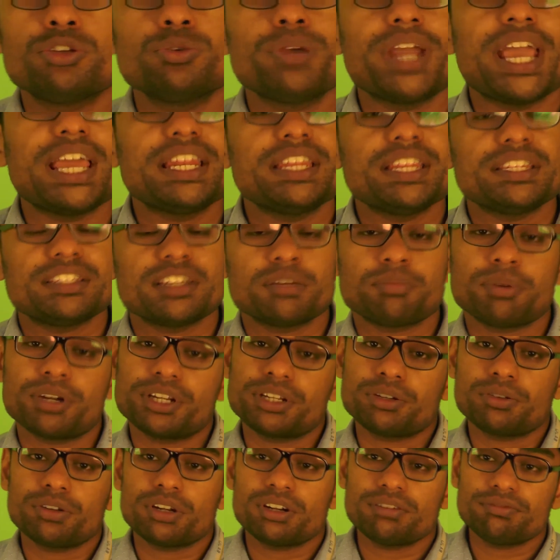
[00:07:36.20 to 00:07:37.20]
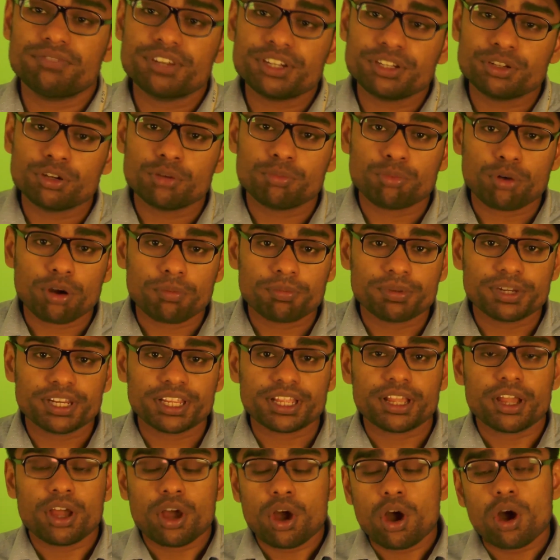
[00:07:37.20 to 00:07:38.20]
to edit a particular video properly.
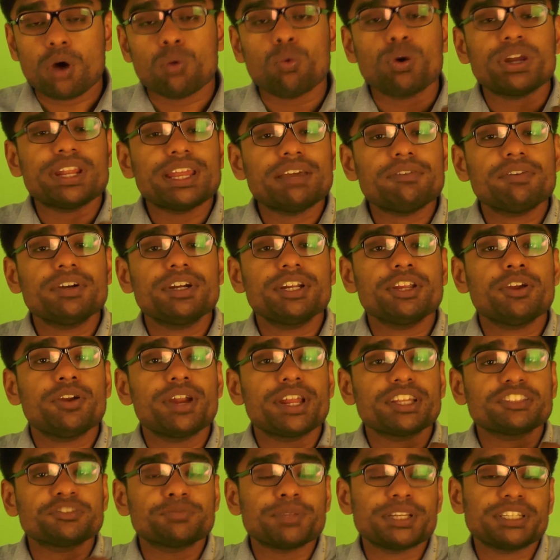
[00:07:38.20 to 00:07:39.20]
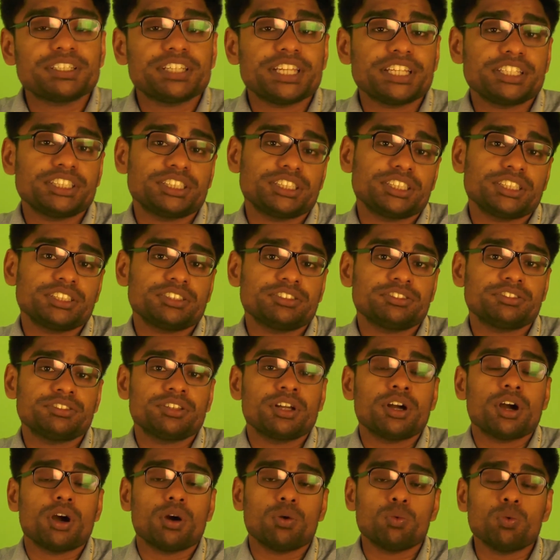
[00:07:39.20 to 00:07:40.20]
Whatever your expectations
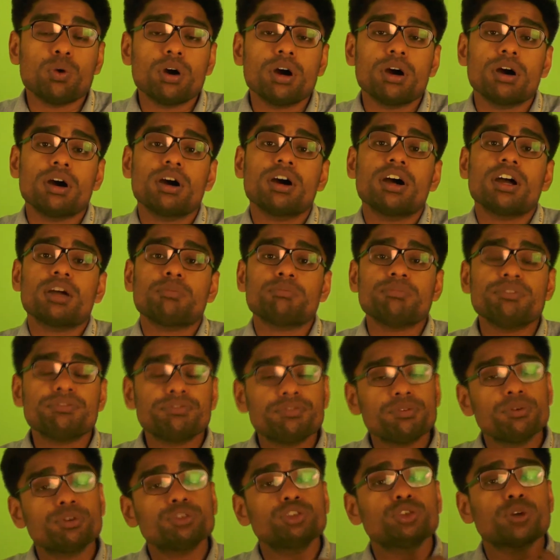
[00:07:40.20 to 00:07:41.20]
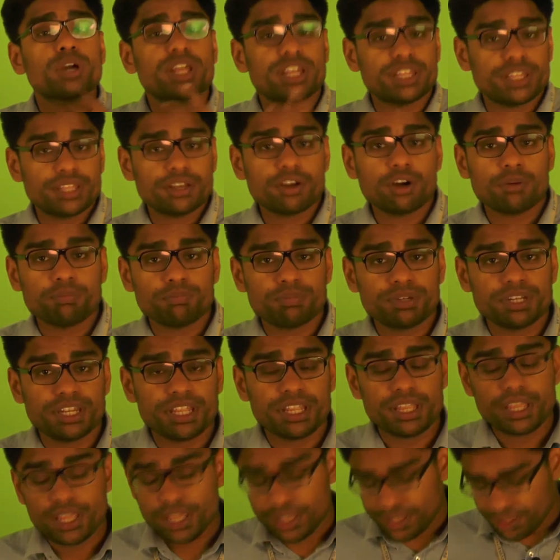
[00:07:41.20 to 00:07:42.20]
were before joining the
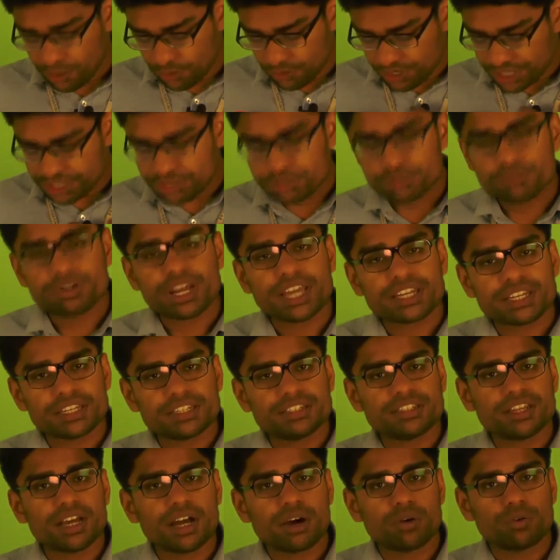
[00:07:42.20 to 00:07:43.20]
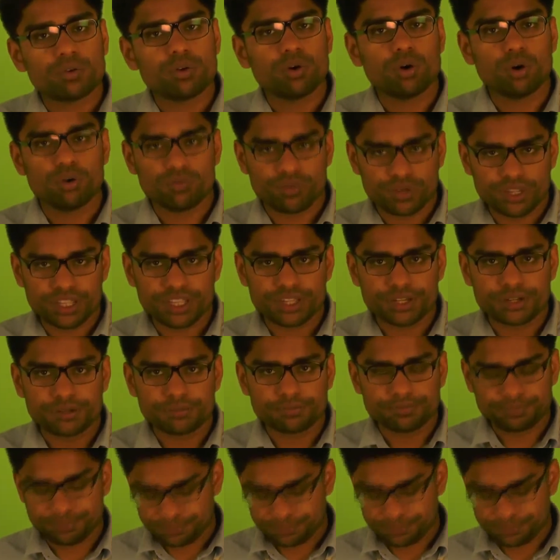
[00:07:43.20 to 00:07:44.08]
company, you need to write it down over here.